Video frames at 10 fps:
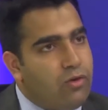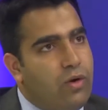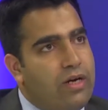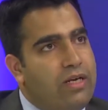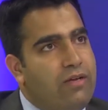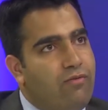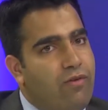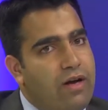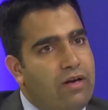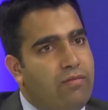
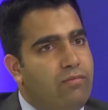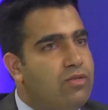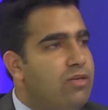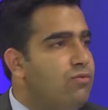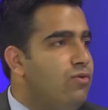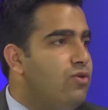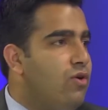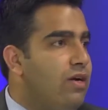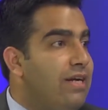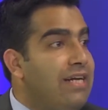21 Muslims were
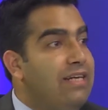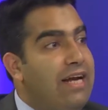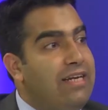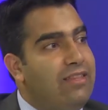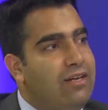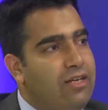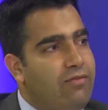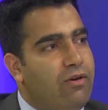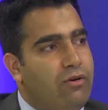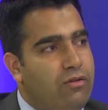shot dead in
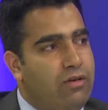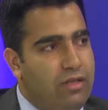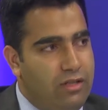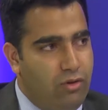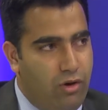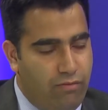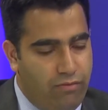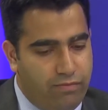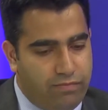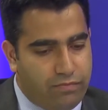1931 on 13th of